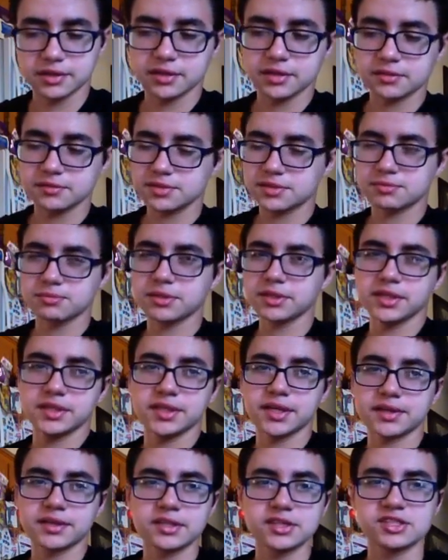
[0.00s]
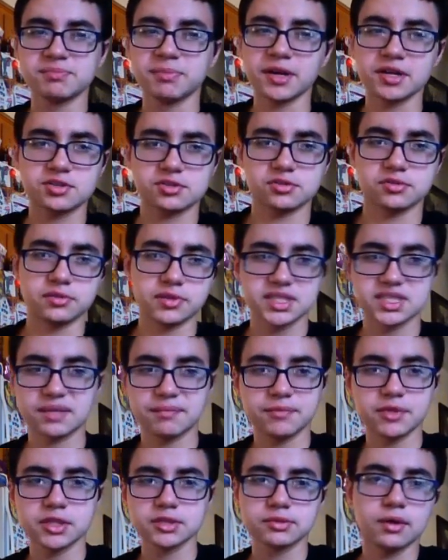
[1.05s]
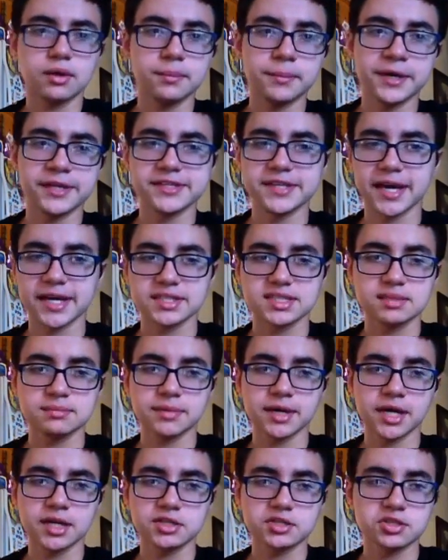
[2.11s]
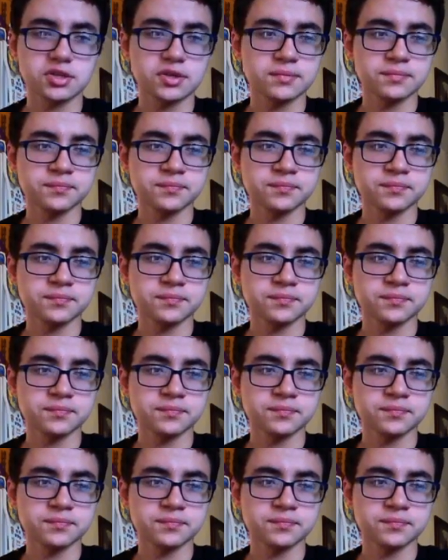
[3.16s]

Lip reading: There was really nothing special except for the 12-man tag team match